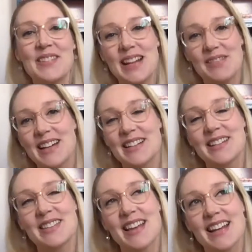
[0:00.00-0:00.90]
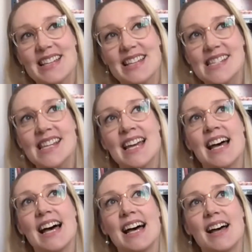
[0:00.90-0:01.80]
whatever editor that is.
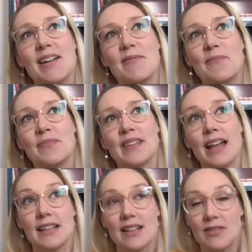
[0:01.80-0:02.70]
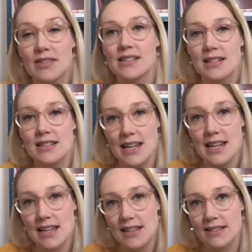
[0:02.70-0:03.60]
Um, and then if they decide to
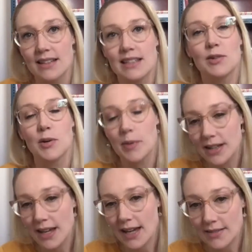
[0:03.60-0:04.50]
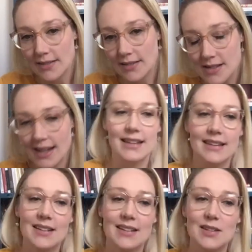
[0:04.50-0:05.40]
take it, they give you a word count,
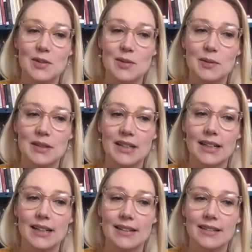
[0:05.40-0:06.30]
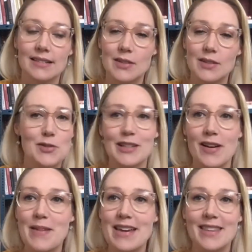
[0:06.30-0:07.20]
and then you uh, usually
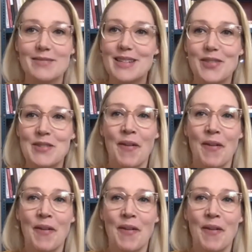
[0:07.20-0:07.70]
try to make them give you